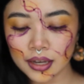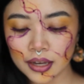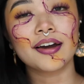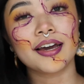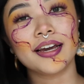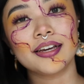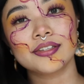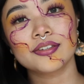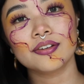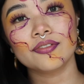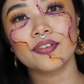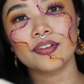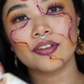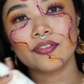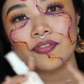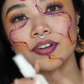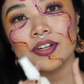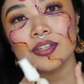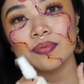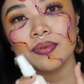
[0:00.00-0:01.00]
Okay, so for the
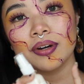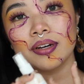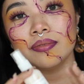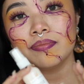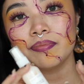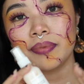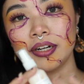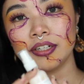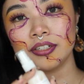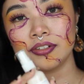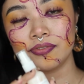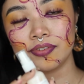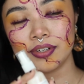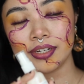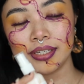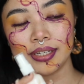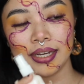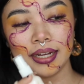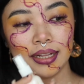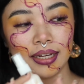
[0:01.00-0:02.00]
first one, Branch and
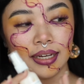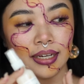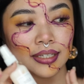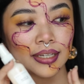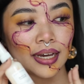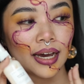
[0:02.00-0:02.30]
Versailles,